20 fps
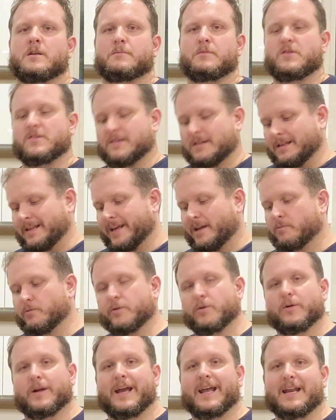I'm using
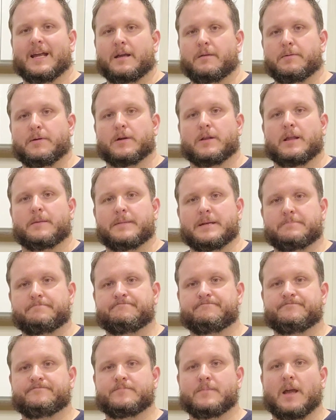Lakewood Organic Pure Lemon.
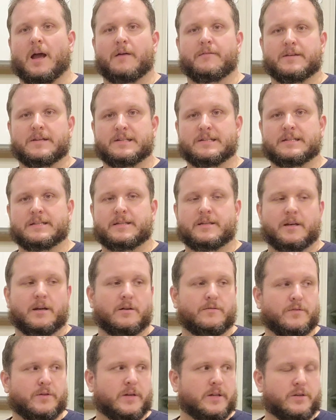Obviously,
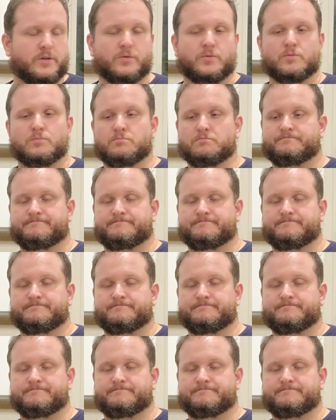if you can do